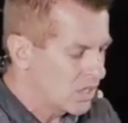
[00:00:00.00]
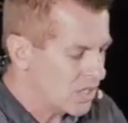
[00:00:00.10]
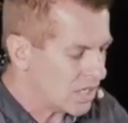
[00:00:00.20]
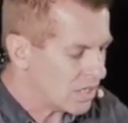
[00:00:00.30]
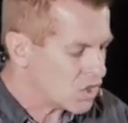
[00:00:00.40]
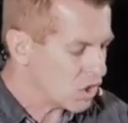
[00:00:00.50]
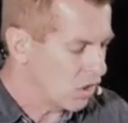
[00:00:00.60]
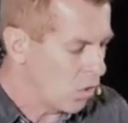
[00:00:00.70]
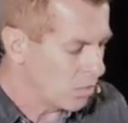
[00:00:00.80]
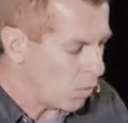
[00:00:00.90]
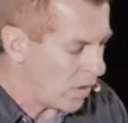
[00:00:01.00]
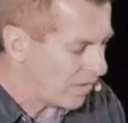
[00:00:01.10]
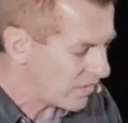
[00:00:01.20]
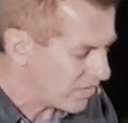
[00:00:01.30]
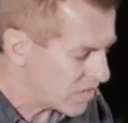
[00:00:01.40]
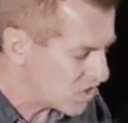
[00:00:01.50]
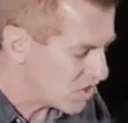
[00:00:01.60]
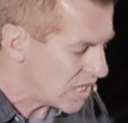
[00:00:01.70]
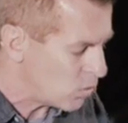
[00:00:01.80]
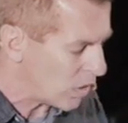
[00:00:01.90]
Seek the shalom, the welfare of the
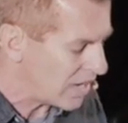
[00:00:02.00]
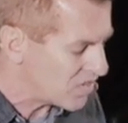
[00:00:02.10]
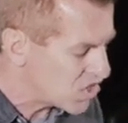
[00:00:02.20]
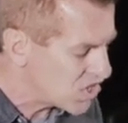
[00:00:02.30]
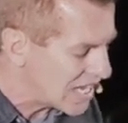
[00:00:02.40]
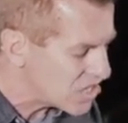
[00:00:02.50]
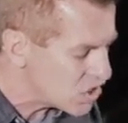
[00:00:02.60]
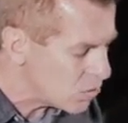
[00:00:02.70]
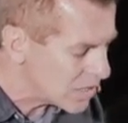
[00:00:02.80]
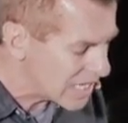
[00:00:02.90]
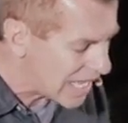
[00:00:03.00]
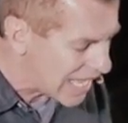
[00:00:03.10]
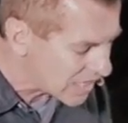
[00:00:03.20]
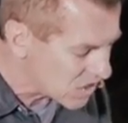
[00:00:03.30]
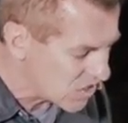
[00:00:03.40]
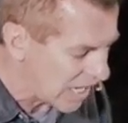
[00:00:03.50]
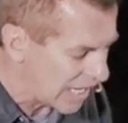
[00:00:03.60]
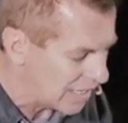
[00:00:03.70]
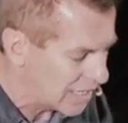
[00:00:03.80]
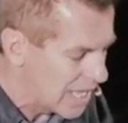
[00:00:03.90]
city where I've sent you into
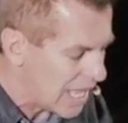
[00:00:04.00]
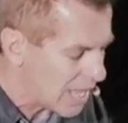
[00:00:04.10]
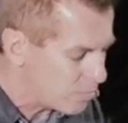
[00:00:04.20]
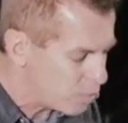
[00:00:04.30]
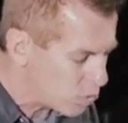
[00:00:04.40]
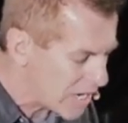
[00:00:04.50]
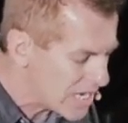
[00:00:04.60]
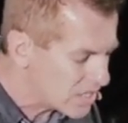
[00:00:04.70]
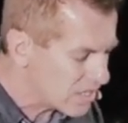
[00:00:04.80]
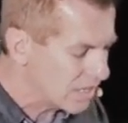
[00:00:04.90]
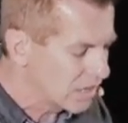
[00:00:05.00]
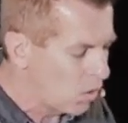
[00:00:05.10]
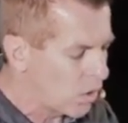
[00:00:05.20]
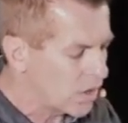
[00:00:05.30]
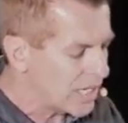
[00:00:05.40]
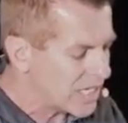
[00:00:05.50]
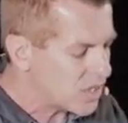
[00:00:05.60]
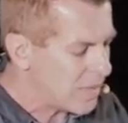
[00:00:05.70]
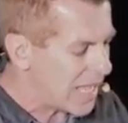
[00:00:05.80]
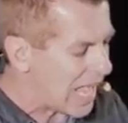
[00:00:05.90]
exile, and pray to the Lord on
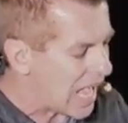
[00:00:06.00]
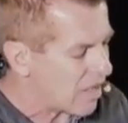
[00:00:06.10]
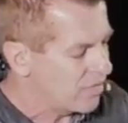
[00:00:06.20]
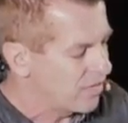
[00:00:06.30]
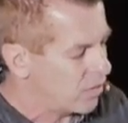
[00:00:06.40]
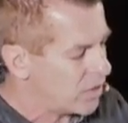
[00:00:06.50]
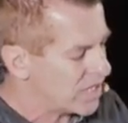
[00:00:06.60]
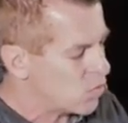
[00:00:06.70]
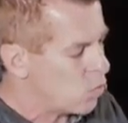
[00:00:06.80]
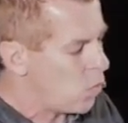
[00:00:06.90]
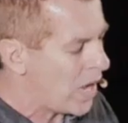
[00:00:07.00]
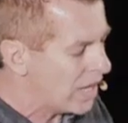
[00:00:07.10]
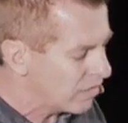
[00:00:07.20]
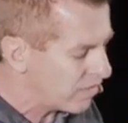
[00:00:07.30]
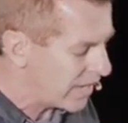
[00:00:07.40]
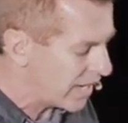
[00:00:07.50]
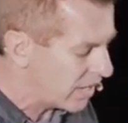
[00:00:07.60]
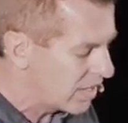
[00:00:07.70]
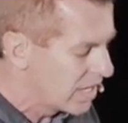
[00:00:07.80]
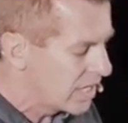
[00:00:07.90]
its behalf. For its
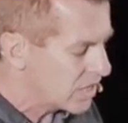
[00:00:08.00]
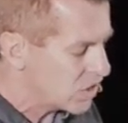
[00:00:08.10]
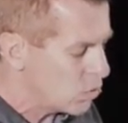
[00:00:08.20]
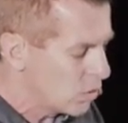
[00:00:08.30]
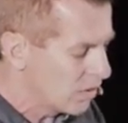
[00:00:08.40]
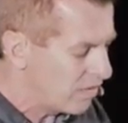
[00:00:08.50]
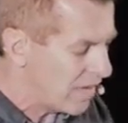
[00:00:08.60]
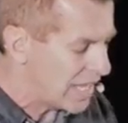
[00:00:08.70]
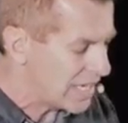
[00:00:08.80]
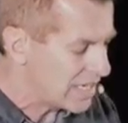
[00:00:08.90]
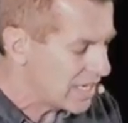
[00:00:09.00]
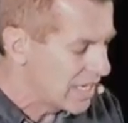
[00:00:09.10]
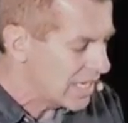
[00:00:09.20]
welfare, you will find